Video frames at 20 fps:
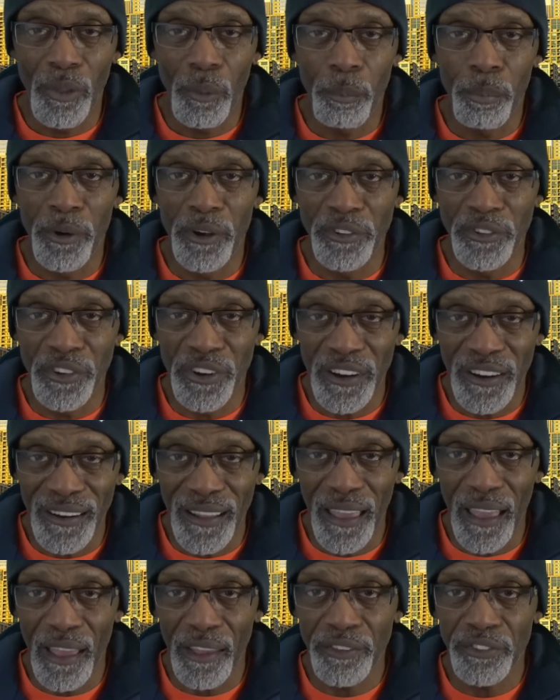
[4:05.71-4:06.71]
President
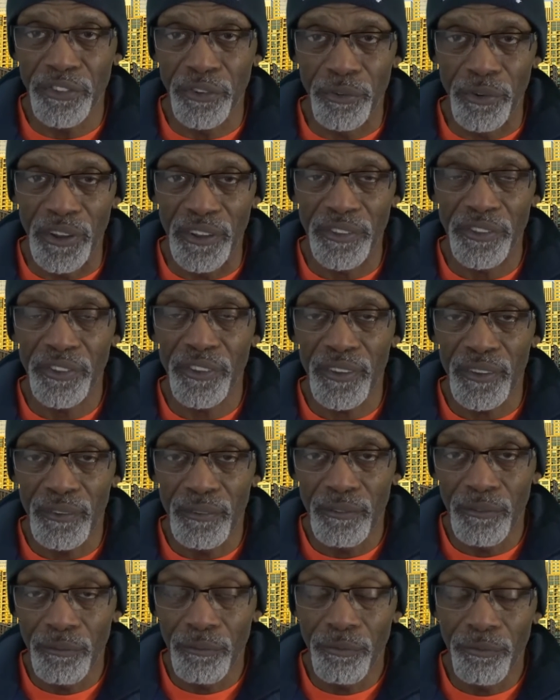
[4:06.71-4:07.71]
Asterisk
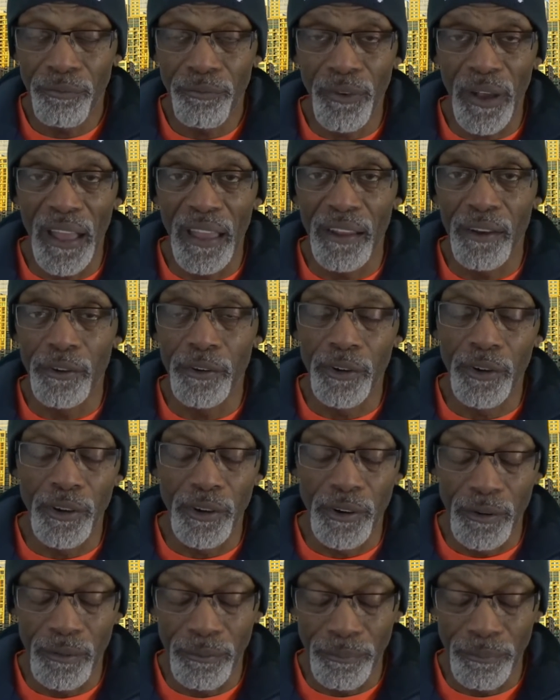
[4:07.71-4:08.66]
fired her